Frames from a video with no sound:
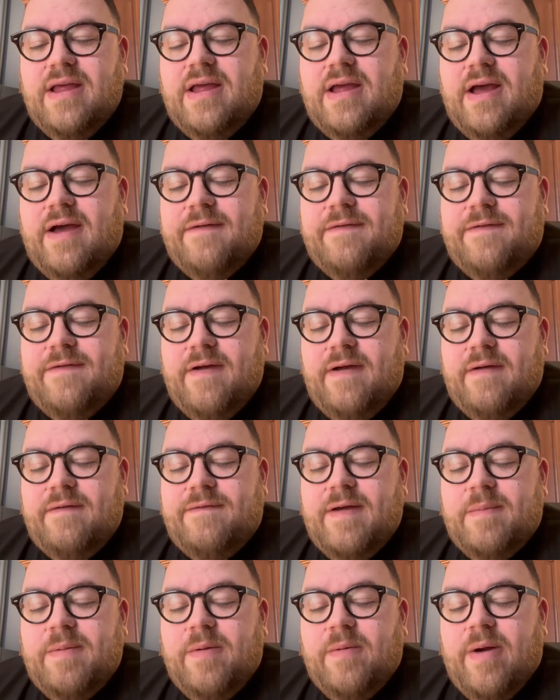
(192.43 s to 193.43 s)
of
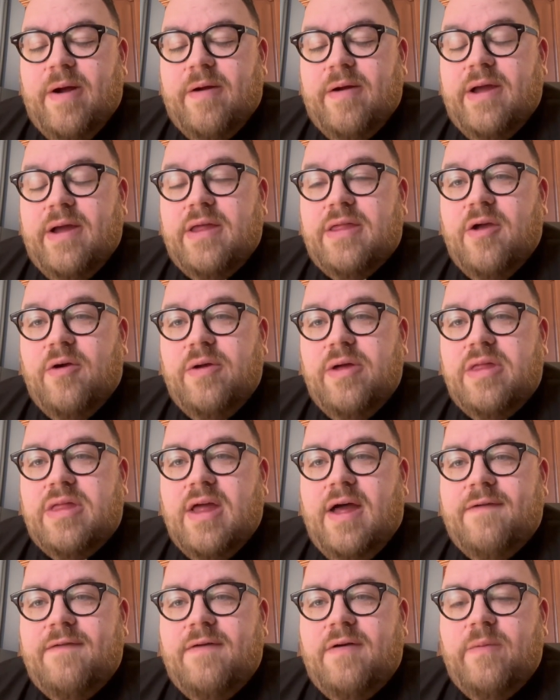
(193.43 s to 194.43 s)
February. So you
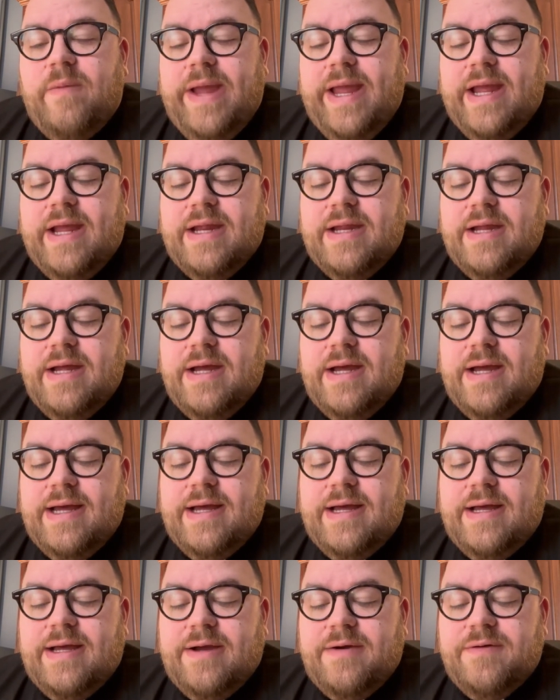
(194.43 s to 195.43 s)
still have a week
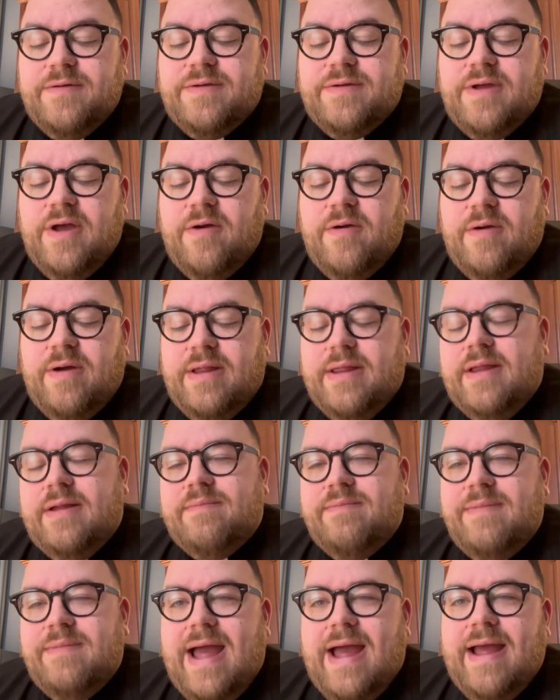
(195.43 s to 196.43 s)
or
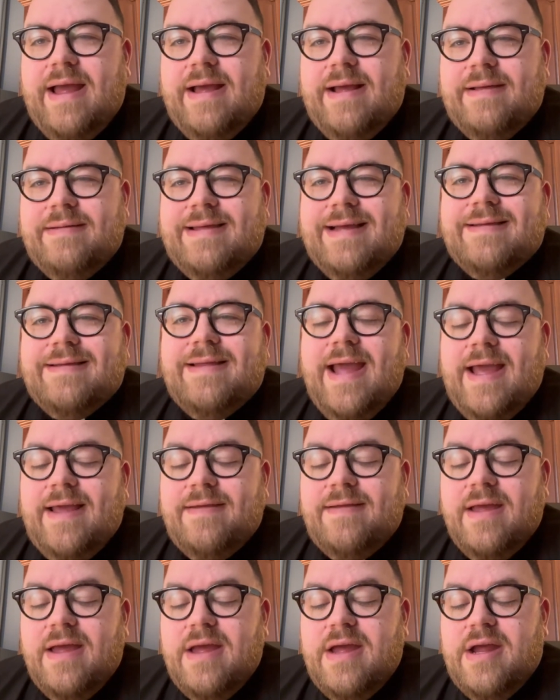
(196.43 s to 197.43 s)
so, 6
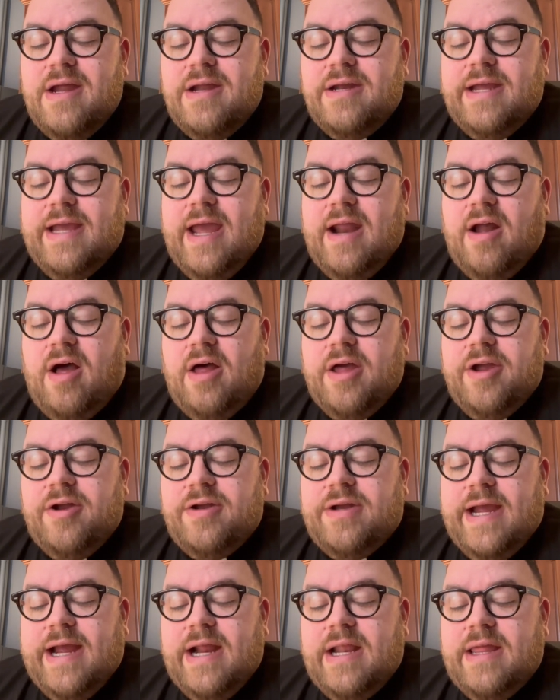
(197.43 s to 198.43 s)
days to get all your
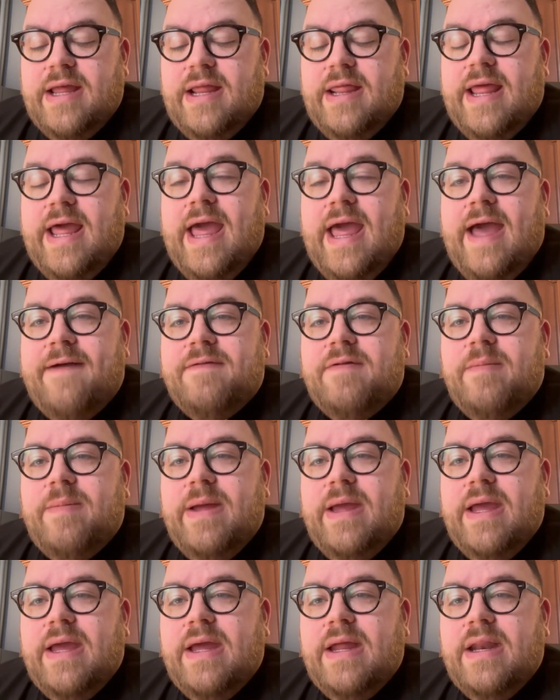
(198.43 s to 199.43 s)
tickets in. They have to
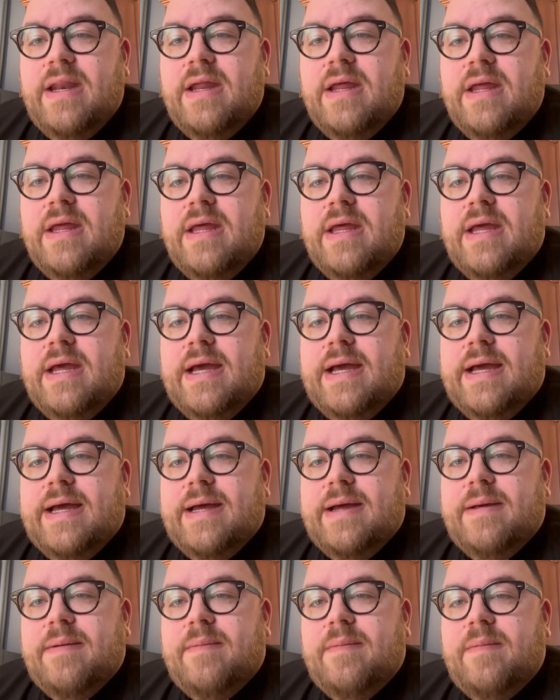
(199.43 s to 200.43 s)
be in
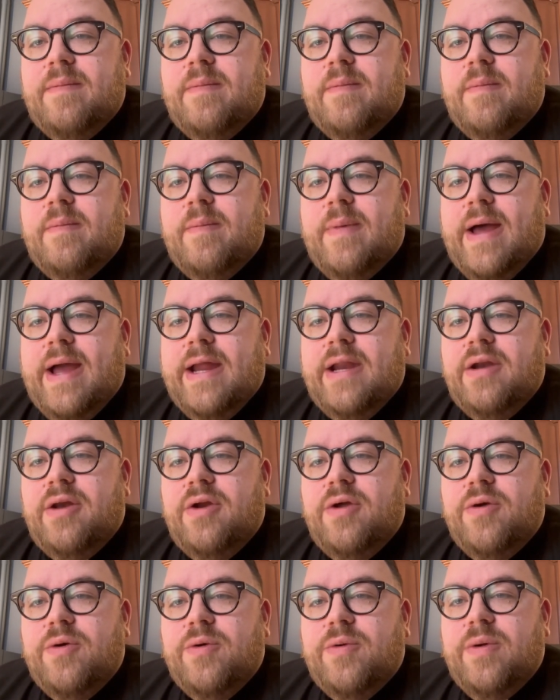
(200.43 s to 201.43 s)
by
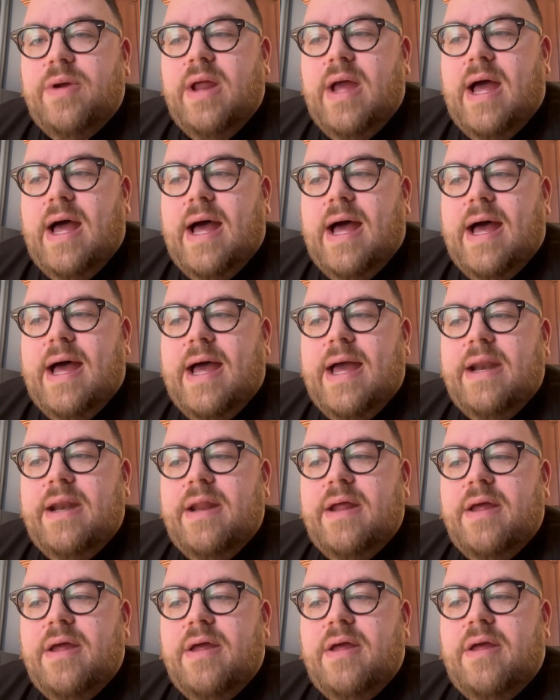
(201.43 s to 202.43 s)
noon
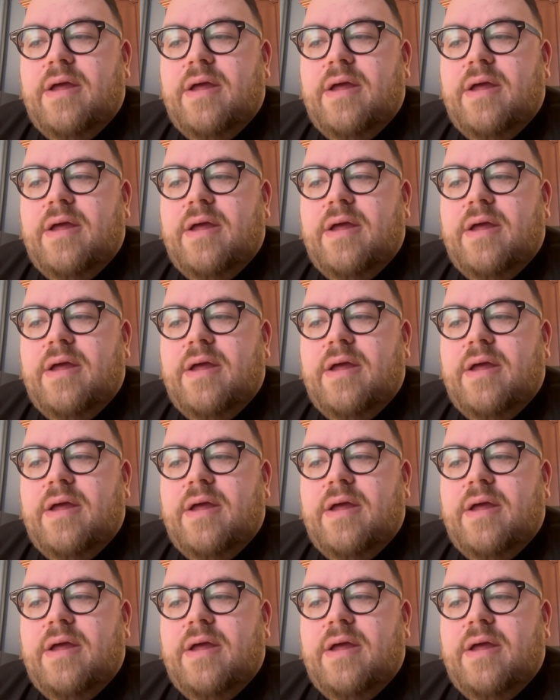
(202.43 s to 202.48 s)
on